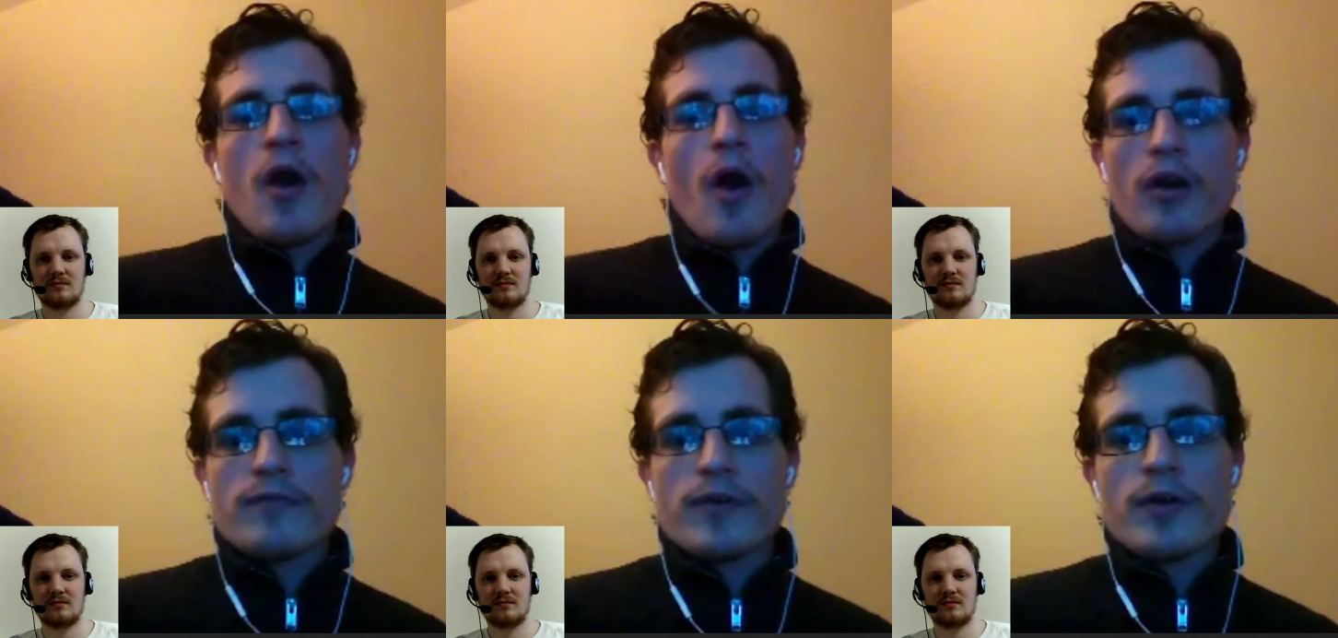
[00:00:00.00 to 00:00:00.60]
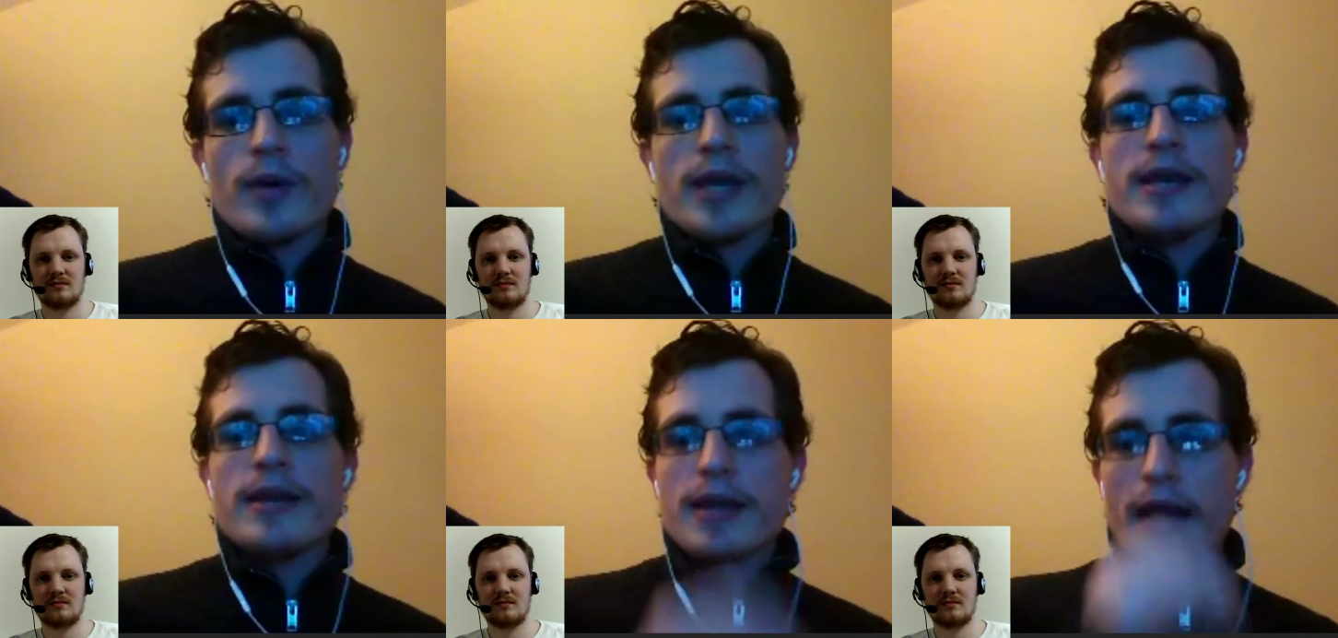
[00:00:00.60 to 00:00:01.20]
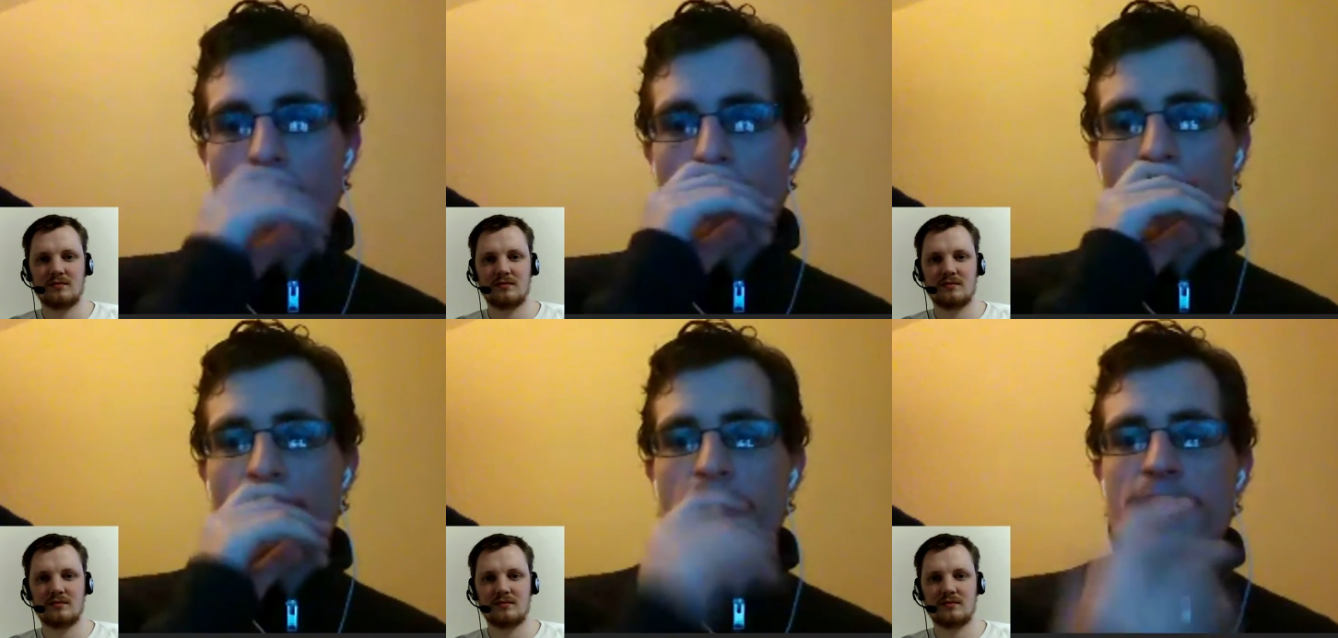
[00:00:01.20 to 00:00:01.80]
Speaker 1: Oliver Queen in
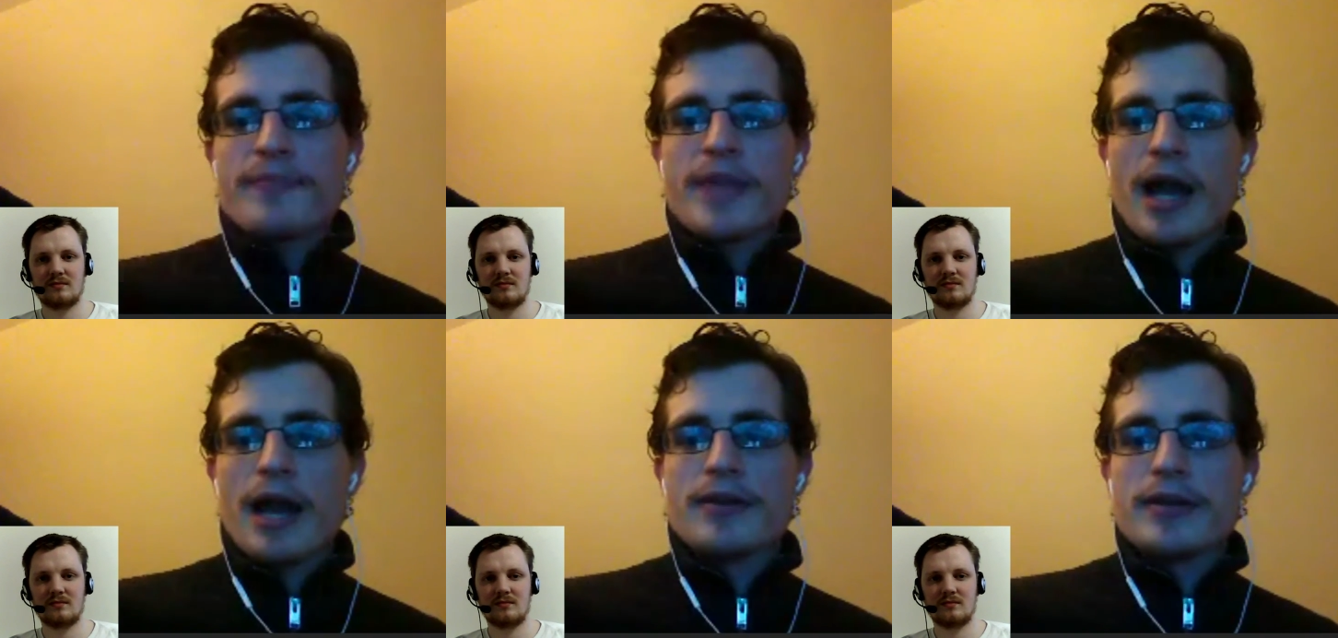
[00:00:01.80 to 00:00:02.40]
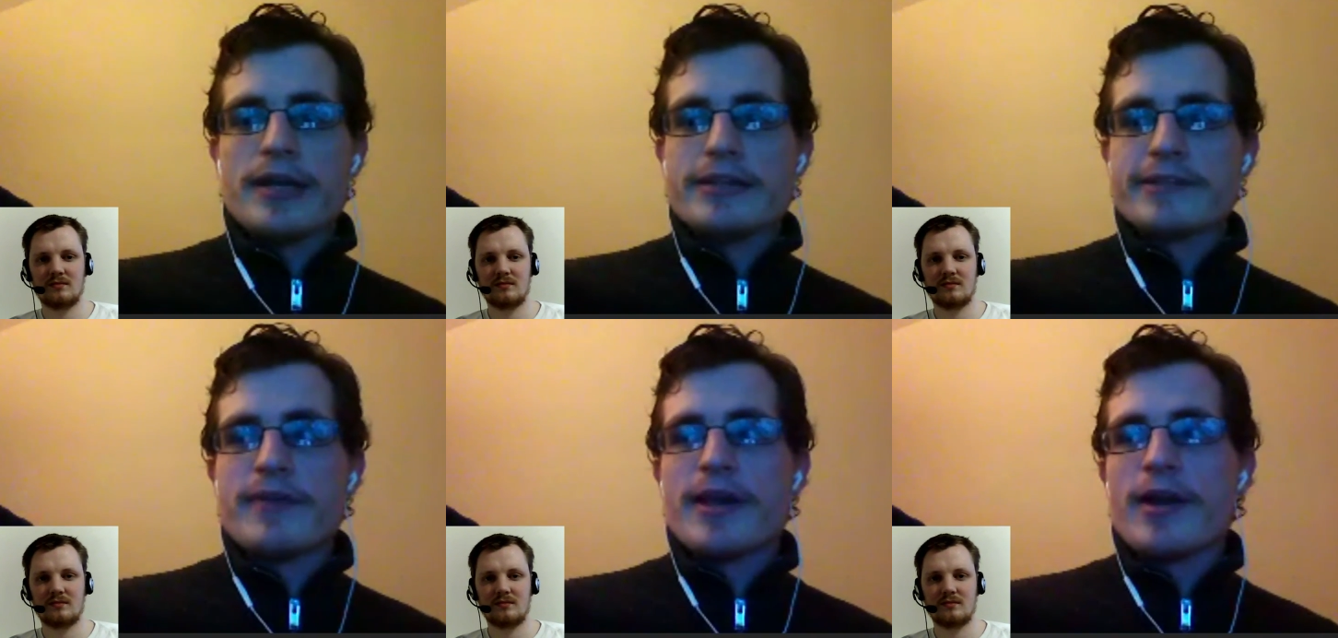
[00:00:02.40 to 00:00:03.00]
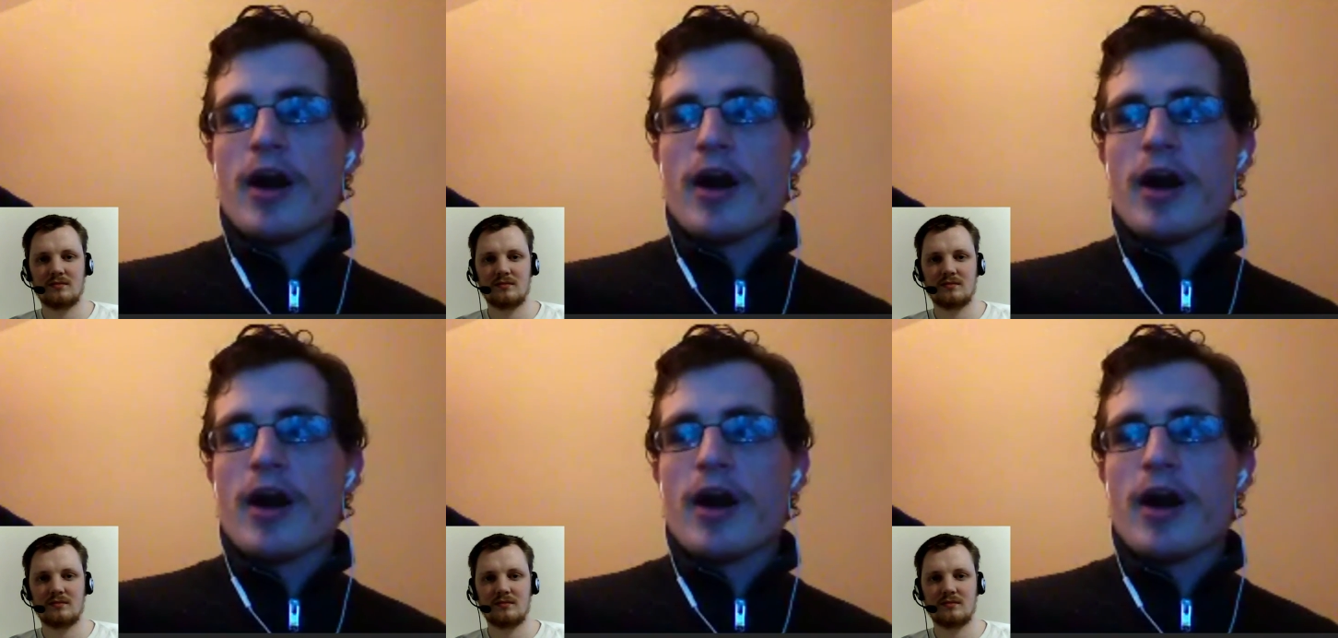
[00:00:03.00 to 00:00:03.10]
Arrow had his thing.